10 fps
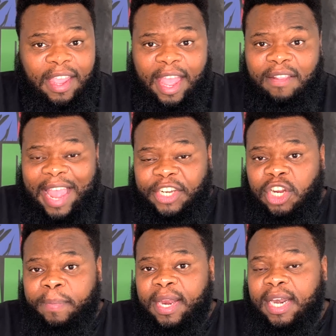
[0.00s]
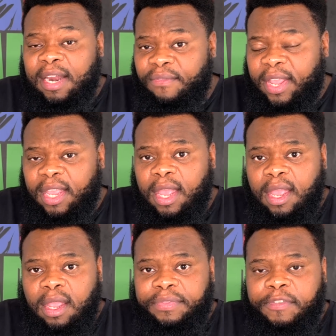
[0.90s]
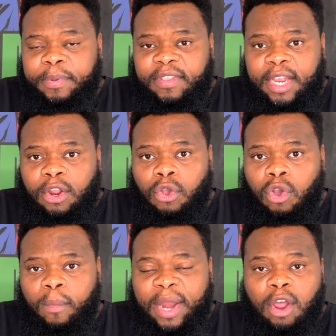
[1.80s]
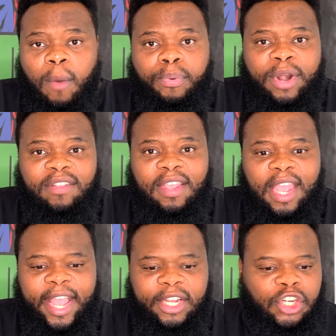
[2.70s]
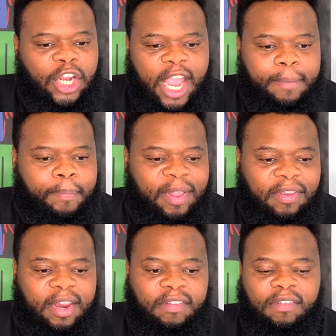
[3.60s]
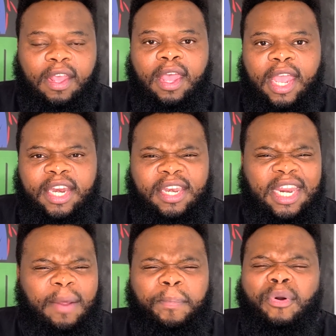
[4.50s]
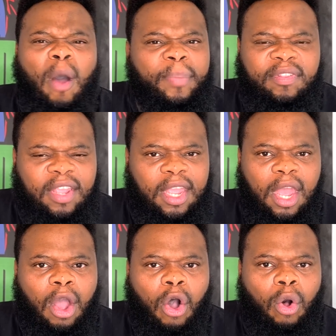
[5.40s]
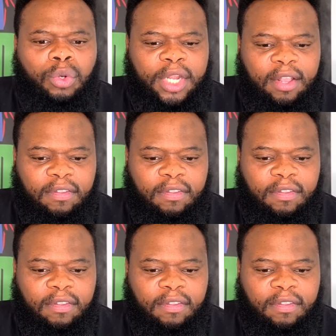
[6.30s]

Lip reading: has actually been living in this particular home and operating a shared business, and indeed a property holdings